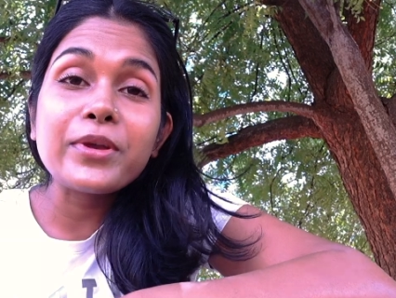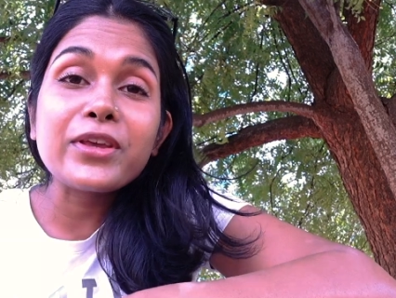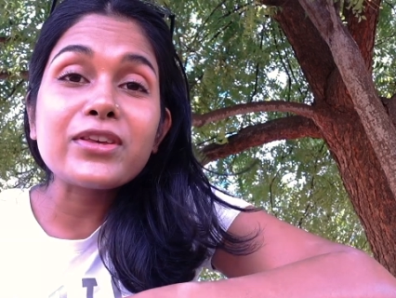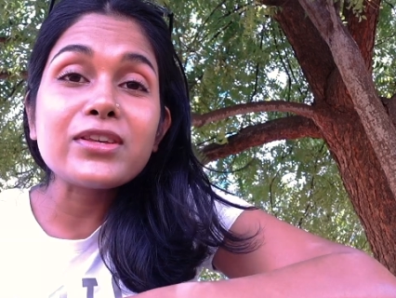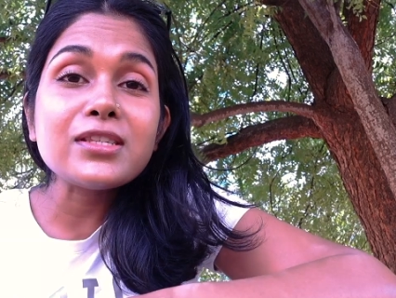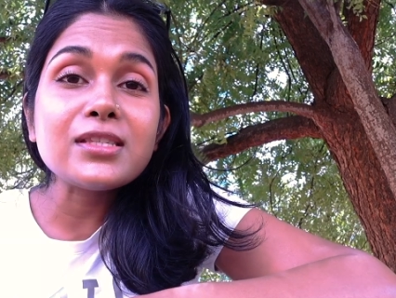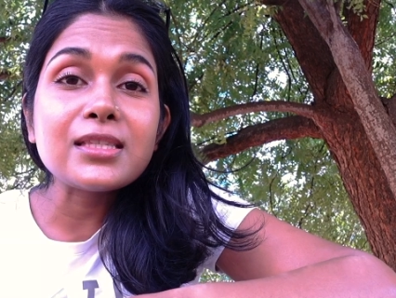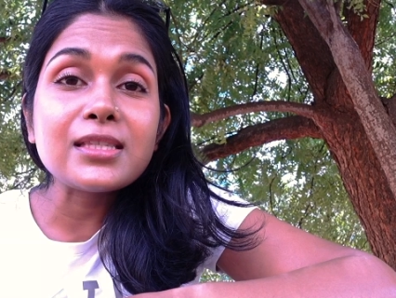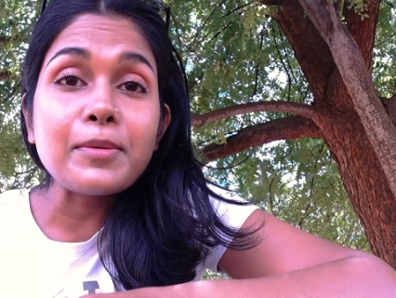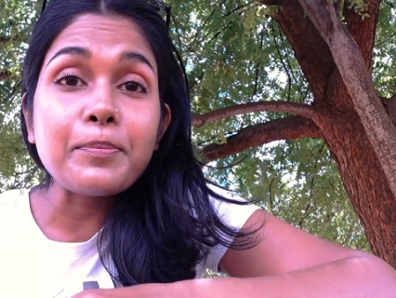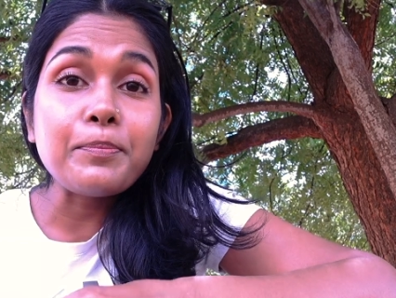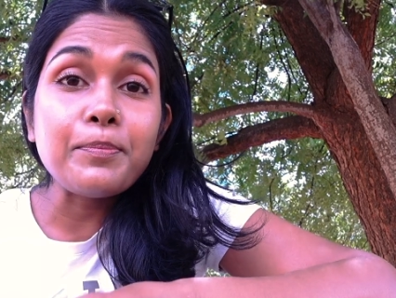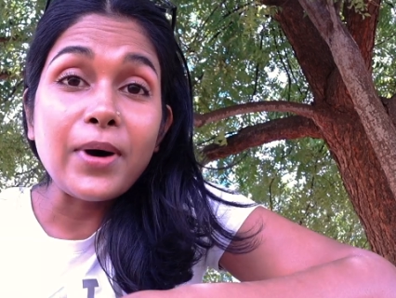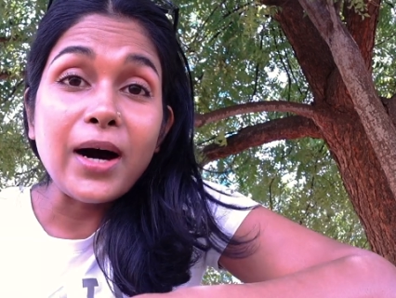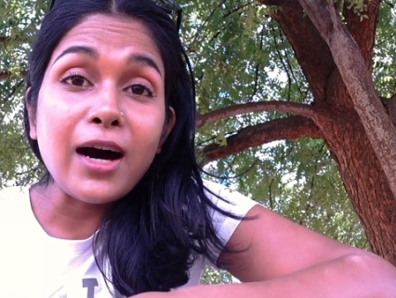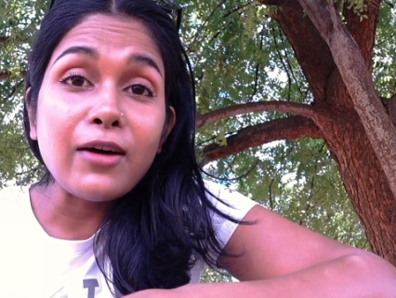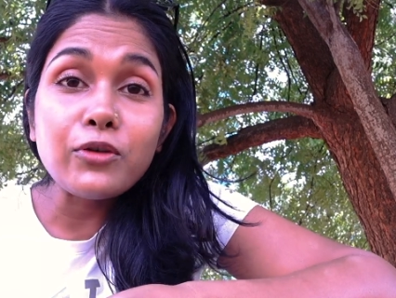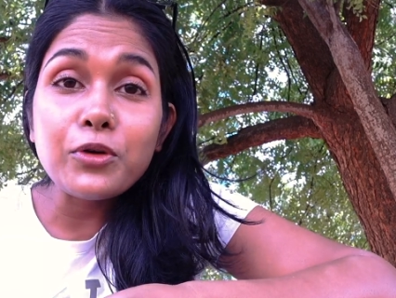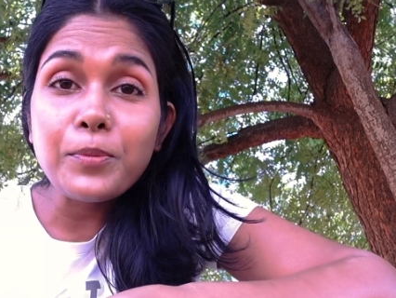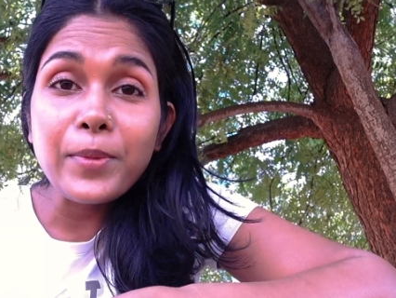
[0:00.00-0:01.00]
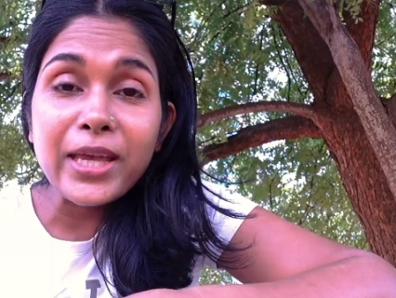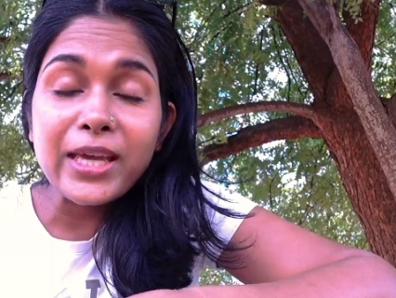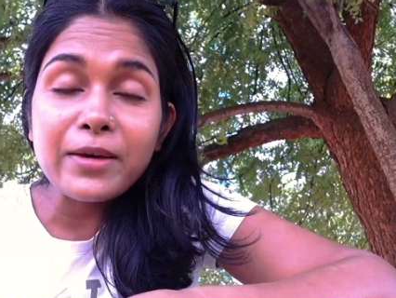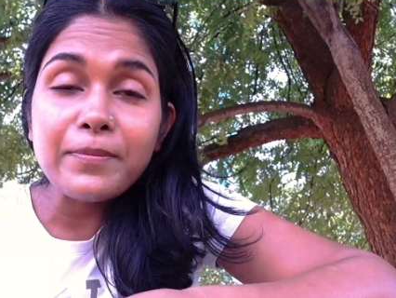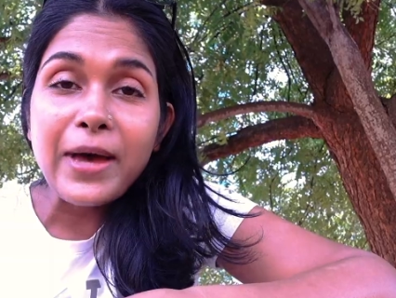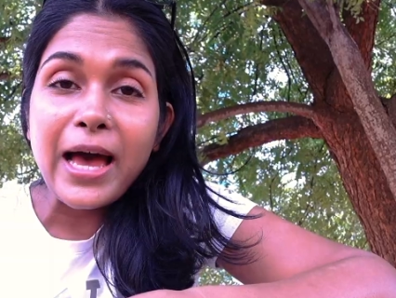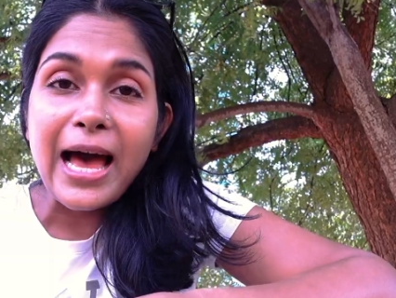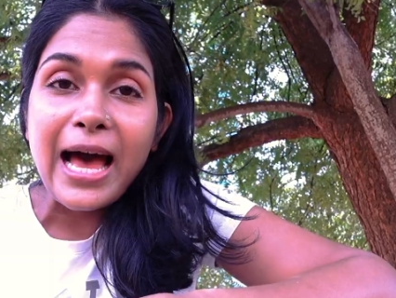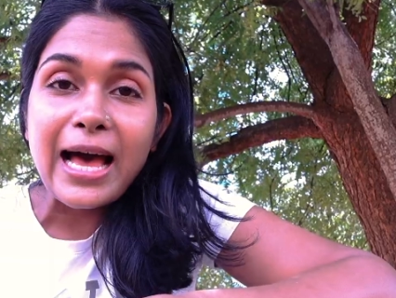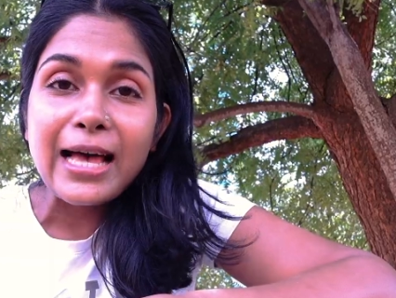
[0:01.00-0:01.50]
Because the power
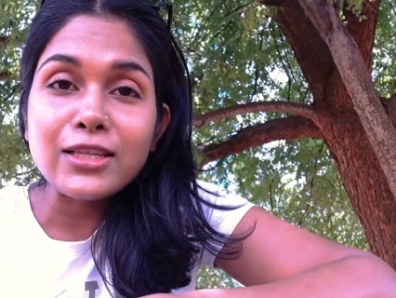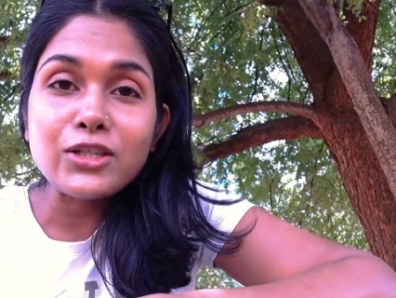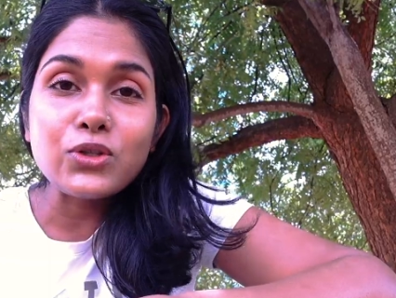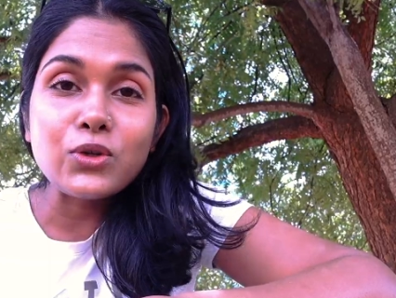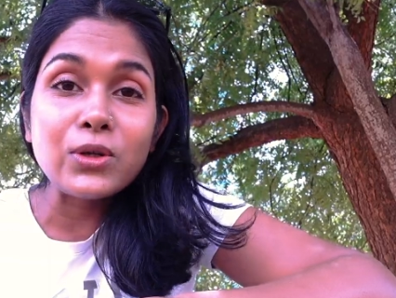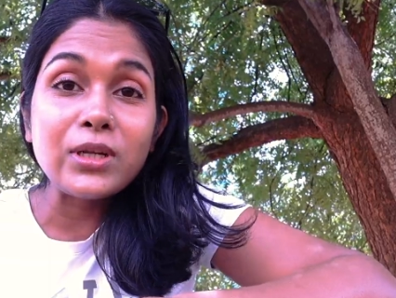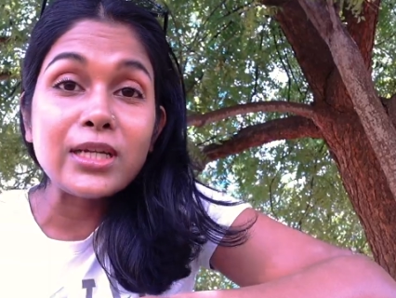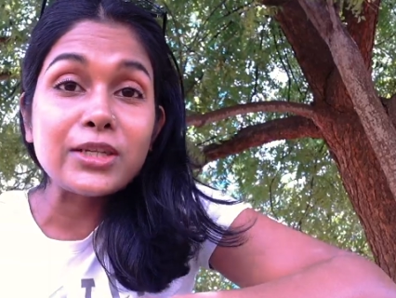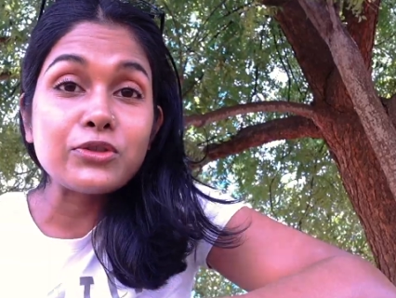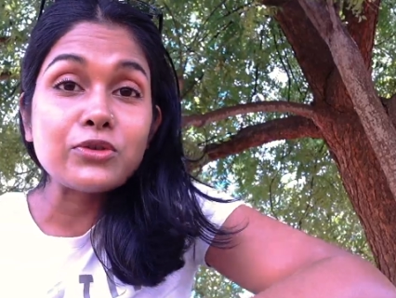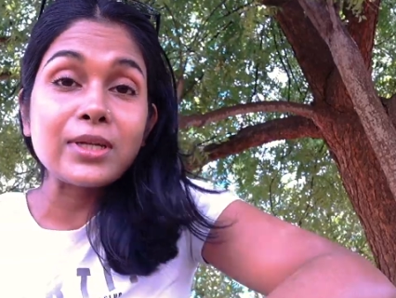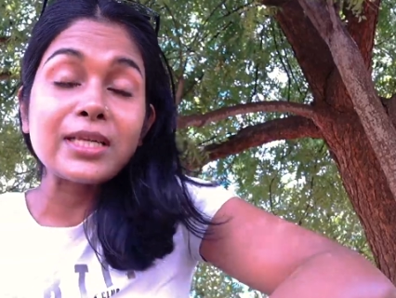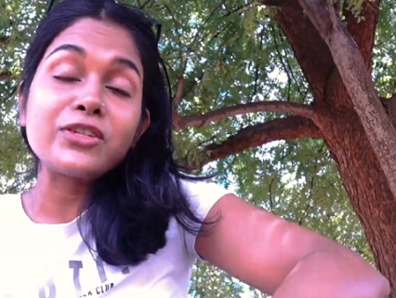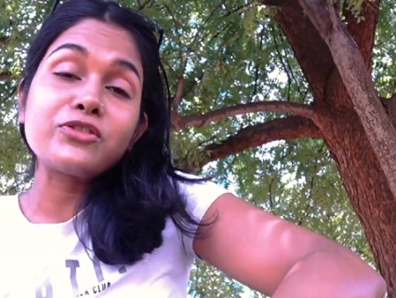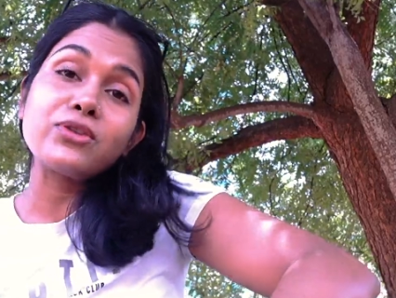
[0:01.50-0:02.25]
makeup has to literally